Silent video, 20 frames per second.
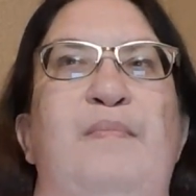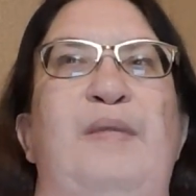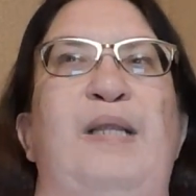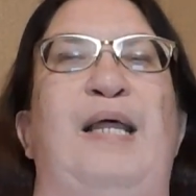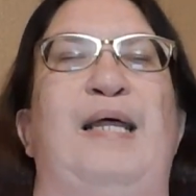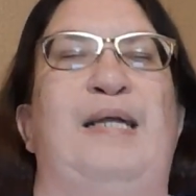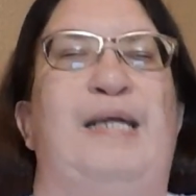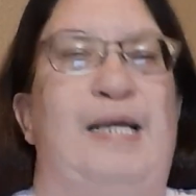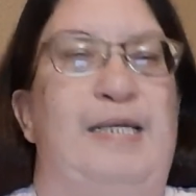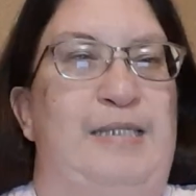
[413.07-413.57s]

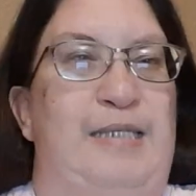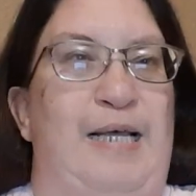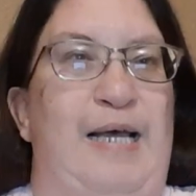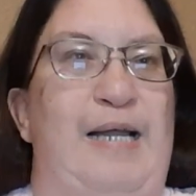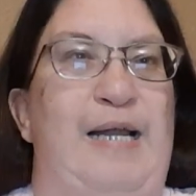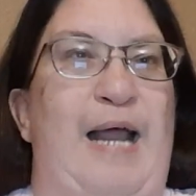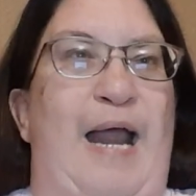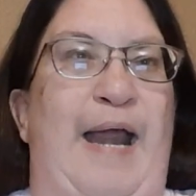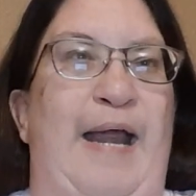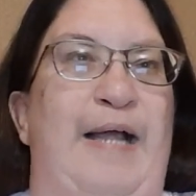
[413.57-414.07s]
like I
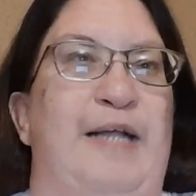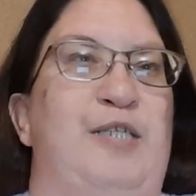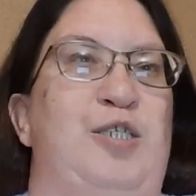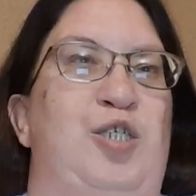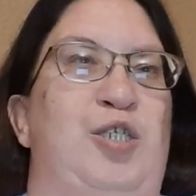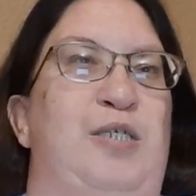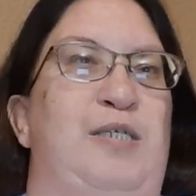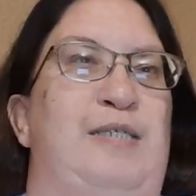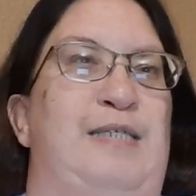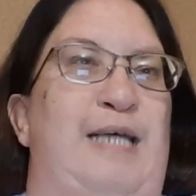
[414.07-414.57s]
said,
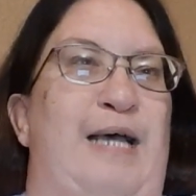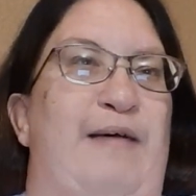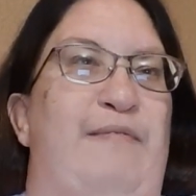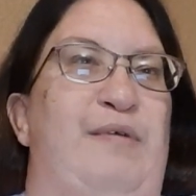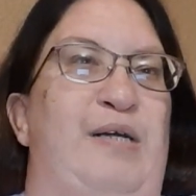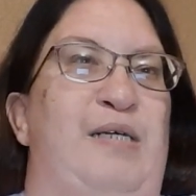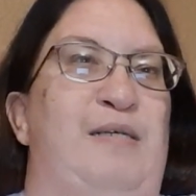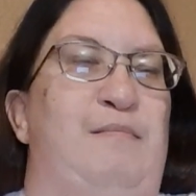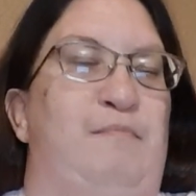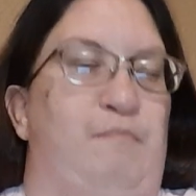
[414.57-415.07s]
Angela's
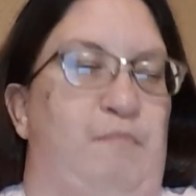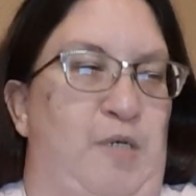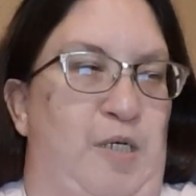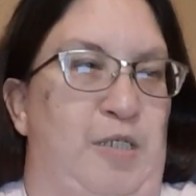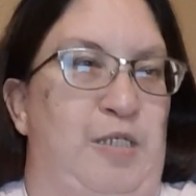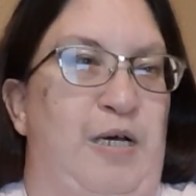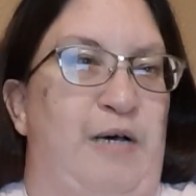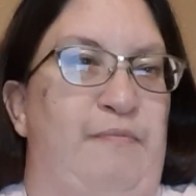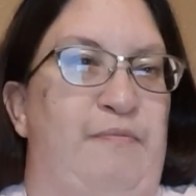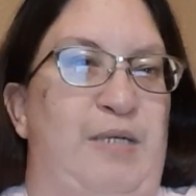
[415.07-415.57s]
having a
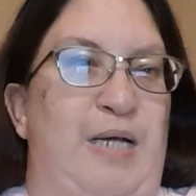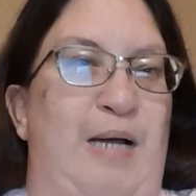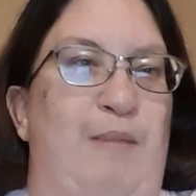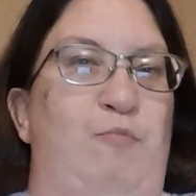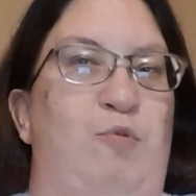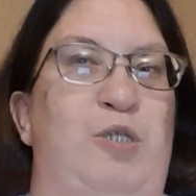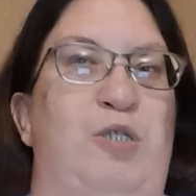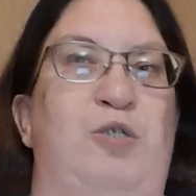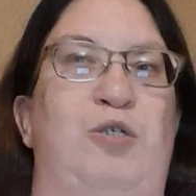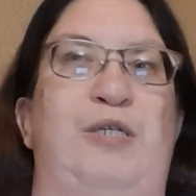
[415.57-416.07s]
tough time
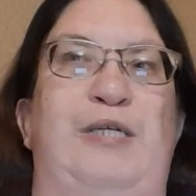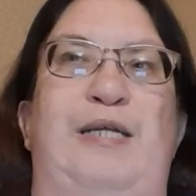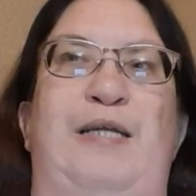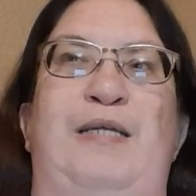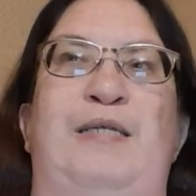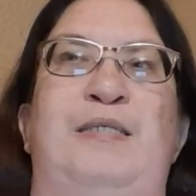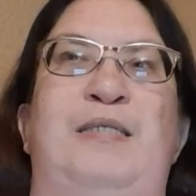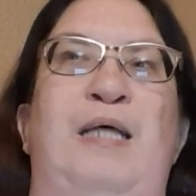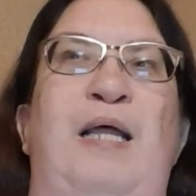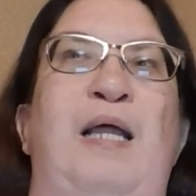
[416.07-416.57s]
with her
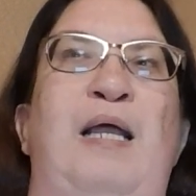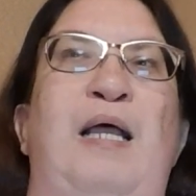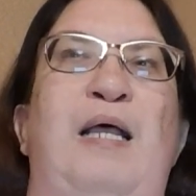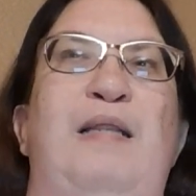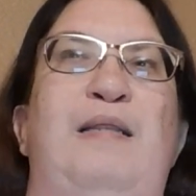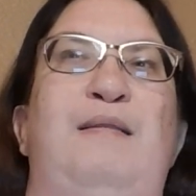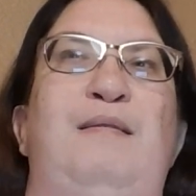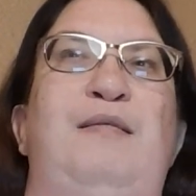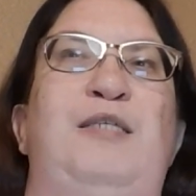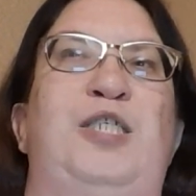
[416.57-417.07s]
knees.
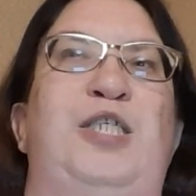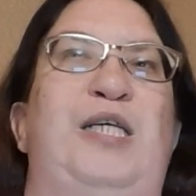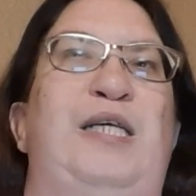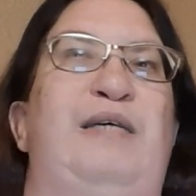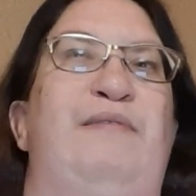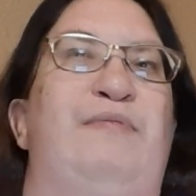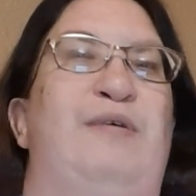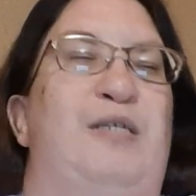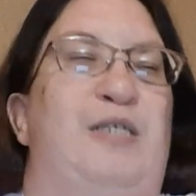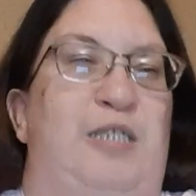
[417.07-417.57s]

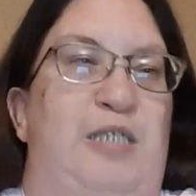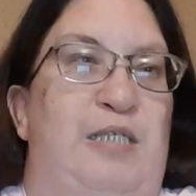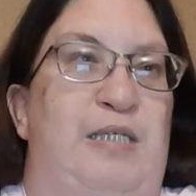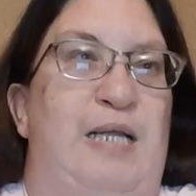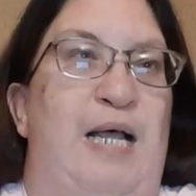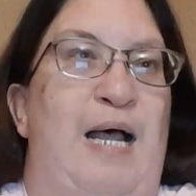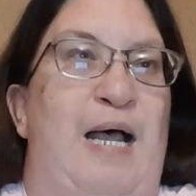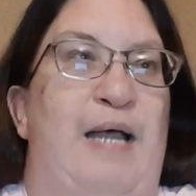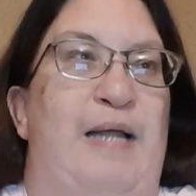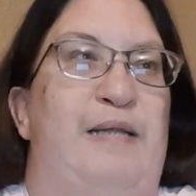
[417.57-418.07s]
She even
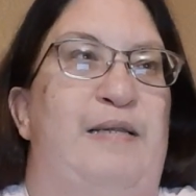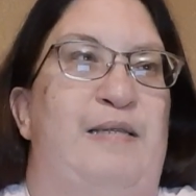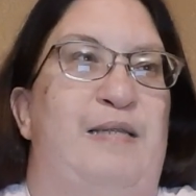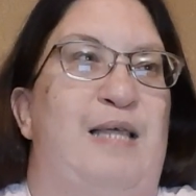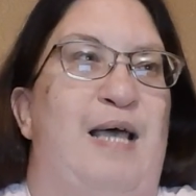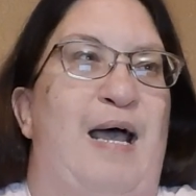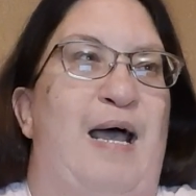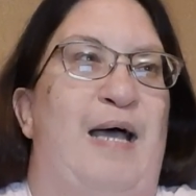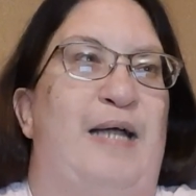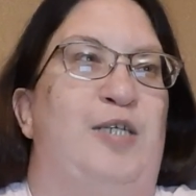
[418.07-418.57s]
said
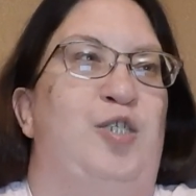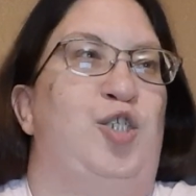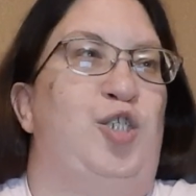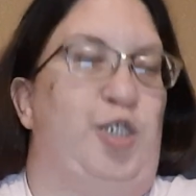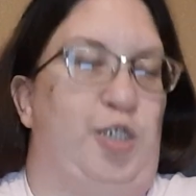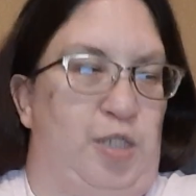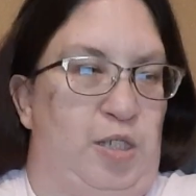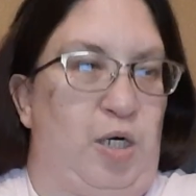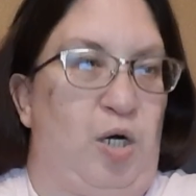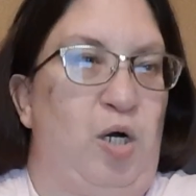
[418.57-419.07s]
that
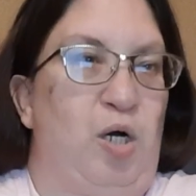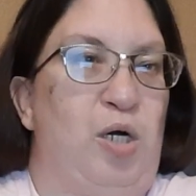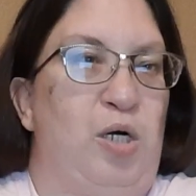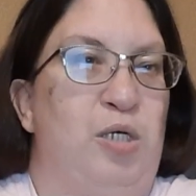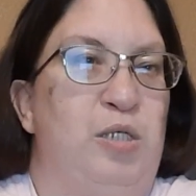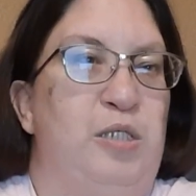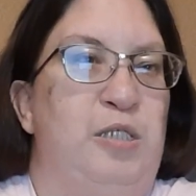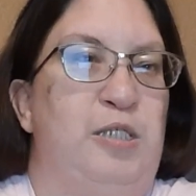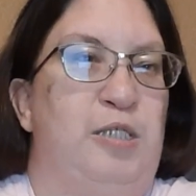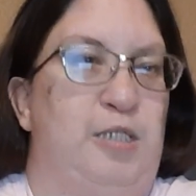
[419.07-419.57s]
she's
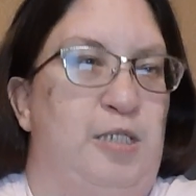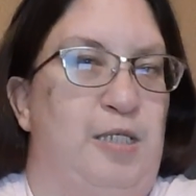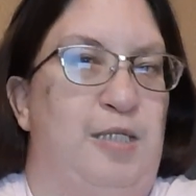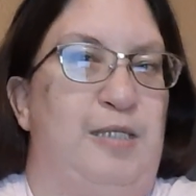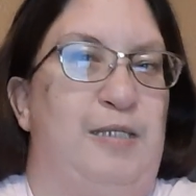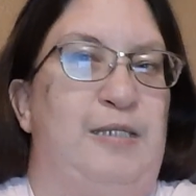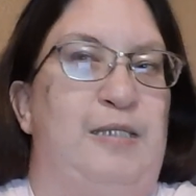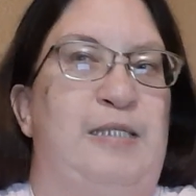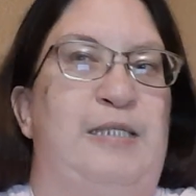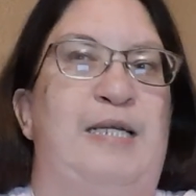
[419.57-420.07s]
hurt to
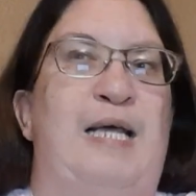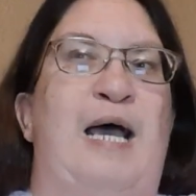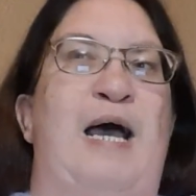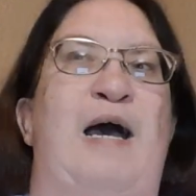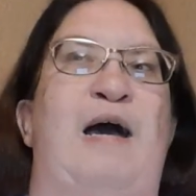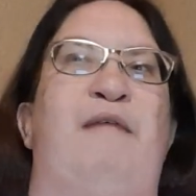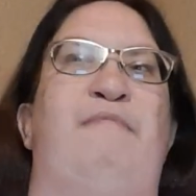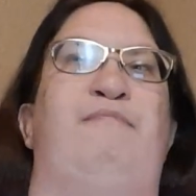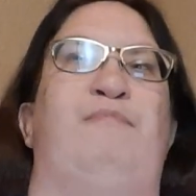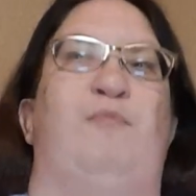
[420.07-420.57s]
the
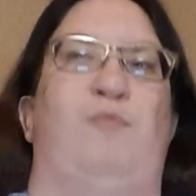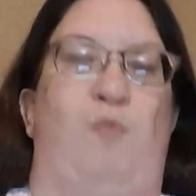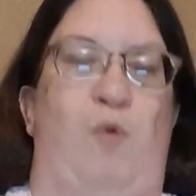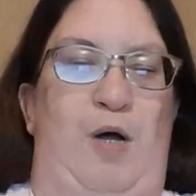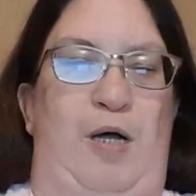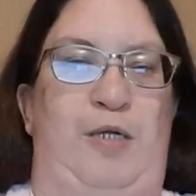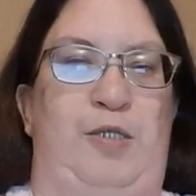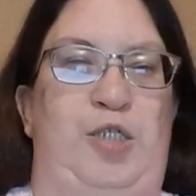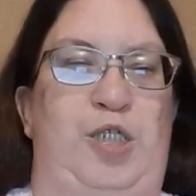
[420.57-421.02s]
staff while